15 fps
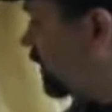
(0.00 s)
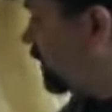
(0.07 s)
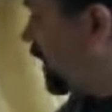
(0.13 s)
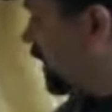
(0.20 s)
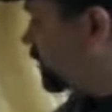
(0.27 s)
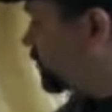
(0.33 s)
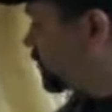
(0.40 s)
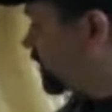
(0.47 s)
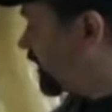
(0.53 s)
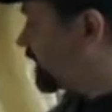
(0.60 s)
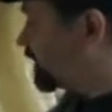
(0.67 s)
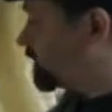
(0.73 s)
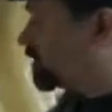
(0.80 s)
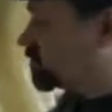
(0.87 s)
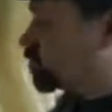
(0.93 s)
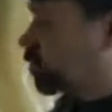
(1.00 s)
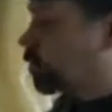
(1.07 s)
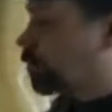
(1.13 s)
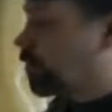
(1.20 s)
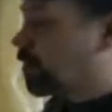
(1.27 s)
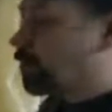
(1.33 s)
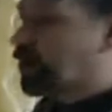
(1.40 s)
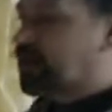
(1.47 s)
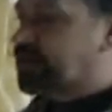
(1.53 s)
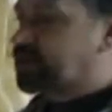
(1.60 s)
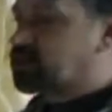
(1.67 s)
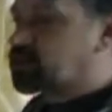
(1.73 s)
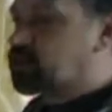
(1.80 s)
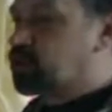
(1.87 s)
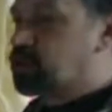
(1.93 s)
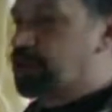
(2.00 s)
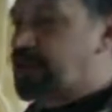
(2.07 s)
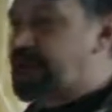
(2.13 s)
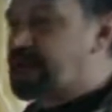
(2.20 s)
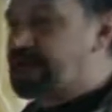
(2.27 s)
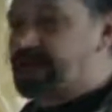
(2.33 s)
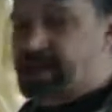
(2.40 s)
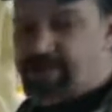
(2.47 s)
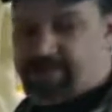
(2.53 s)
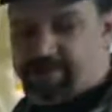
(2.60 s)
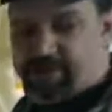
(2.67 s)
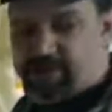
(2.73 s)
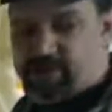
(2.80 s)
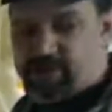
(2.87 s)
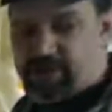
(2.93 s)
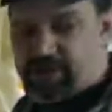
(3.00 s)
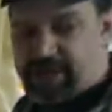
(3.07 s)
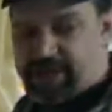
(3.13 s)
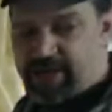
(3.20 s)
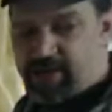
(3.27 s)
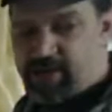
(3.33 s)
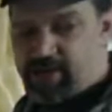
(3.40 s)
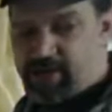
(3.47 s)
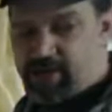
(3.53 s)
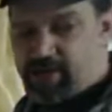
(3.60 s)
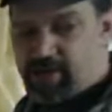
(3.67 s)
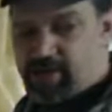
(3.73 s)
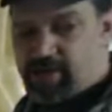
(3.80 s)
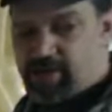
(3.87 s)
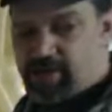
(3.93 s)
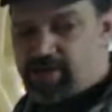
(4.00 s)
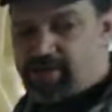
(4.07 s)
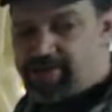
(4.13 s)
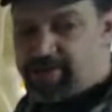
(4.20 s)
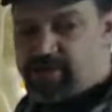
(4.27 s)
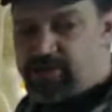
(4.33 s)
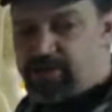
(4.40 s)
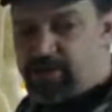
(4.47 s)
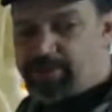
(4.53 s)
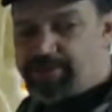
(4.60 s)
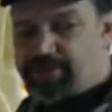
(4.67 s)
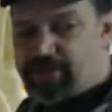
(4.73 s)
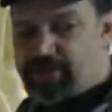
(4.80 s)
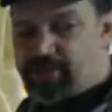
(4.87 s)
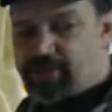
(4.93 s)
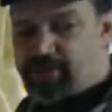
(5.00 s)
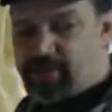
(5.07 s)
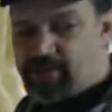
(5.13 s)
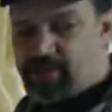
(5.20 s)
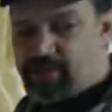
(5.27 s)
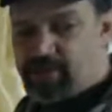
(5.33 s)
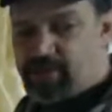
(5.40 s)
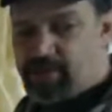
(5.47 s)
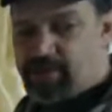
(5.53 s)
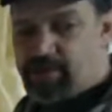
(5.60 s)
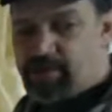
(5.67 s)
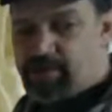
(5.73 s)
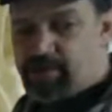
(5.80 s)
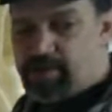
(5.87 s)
done and just get this to a point where I could screw it on and then finish it later, finish it upstairs.